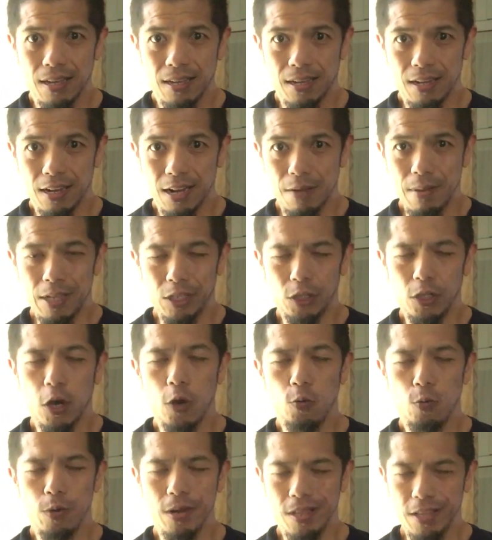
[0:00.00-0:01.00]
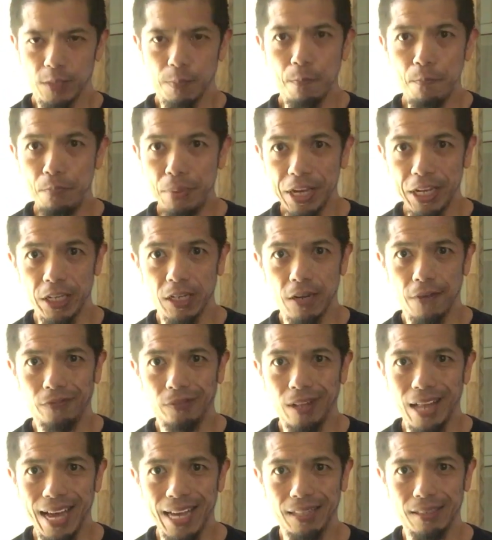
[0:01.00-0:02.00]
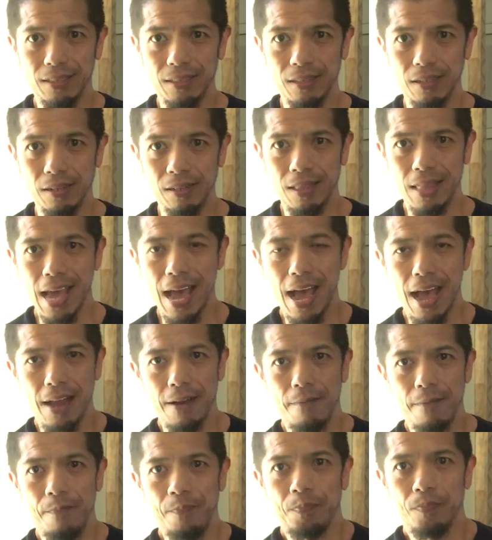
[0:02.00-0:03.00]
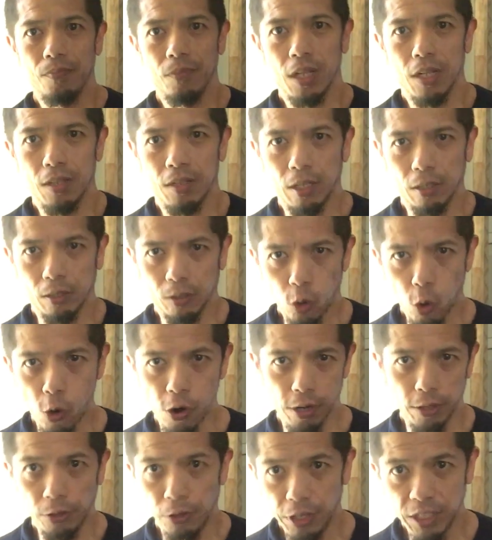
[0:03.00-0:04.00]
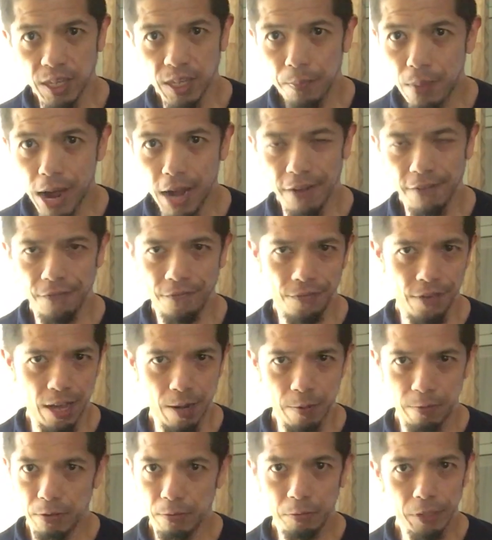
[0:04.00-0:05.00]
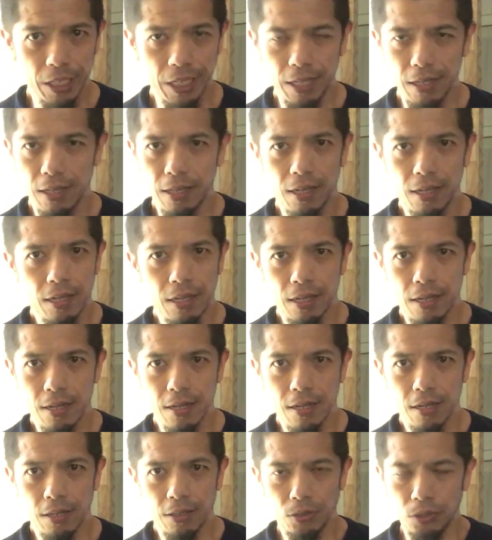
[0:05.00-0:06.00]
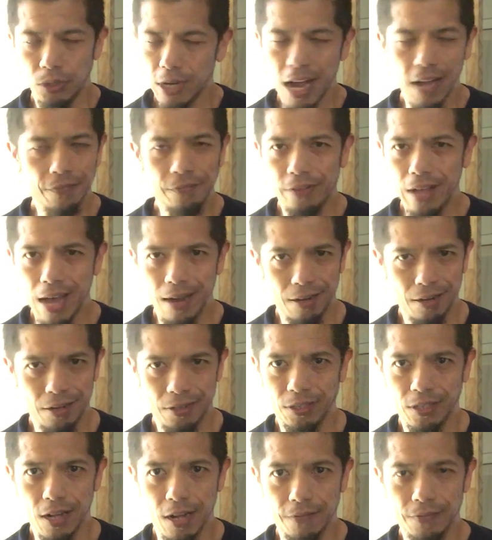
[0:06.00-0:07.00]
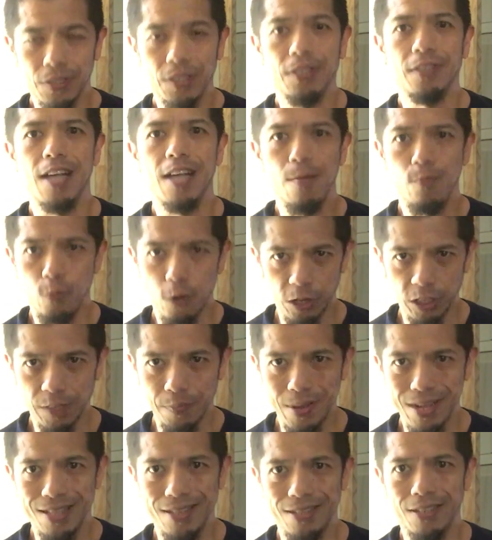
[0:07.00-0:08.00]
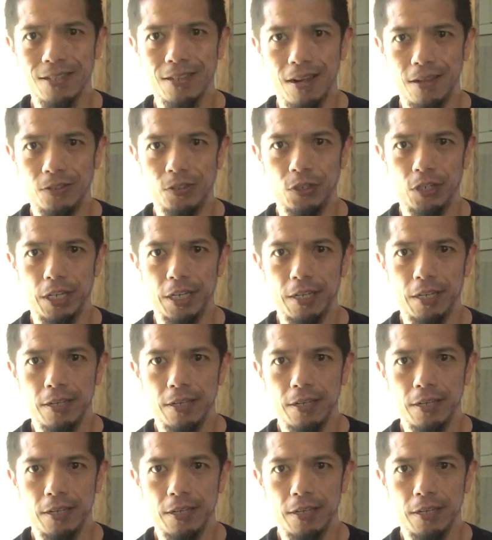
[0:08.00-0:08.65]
um, as though we're this beacon of light that the Lord looks upon favorably. Do not flatter yourself. Stop worshiping this country.